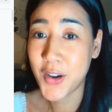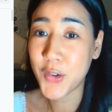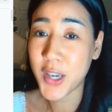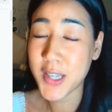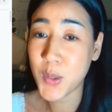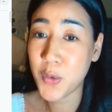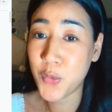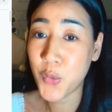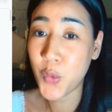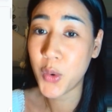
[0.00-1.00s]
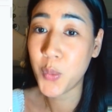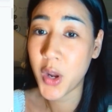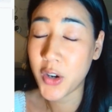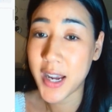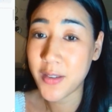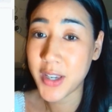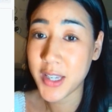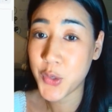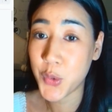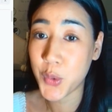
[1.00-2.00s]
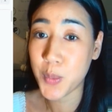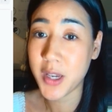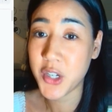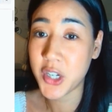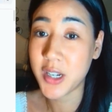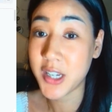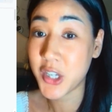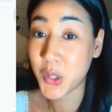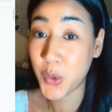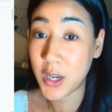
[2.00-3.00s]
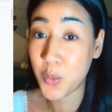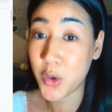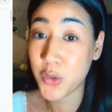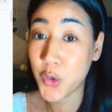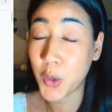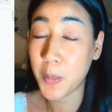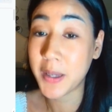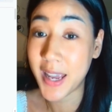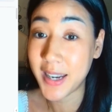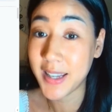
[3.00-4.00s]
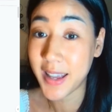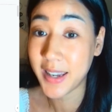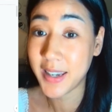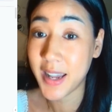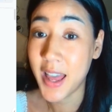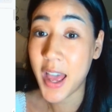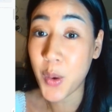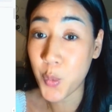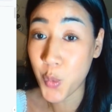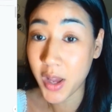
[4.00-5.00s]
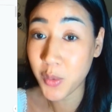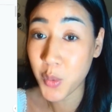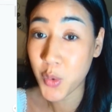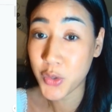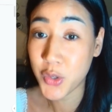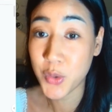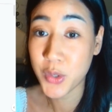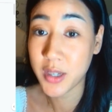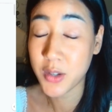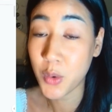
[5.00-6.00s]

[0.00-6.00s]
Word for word: Okay, so before we are diving into the automation, I just quickly want to talk about N8N and why we want to use it.